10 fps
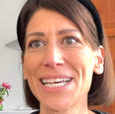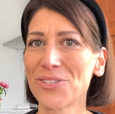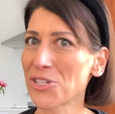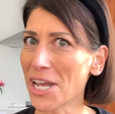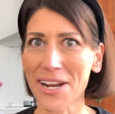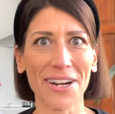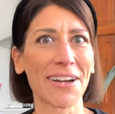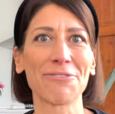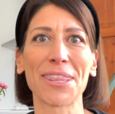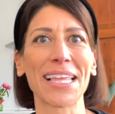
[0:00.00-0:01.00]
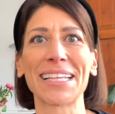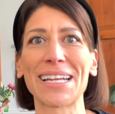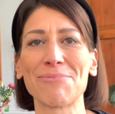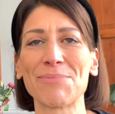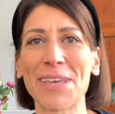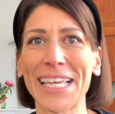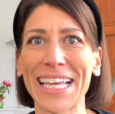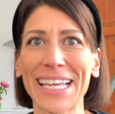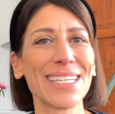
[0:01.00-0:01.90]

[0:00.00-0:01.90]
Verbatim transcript: share everything that I've been making.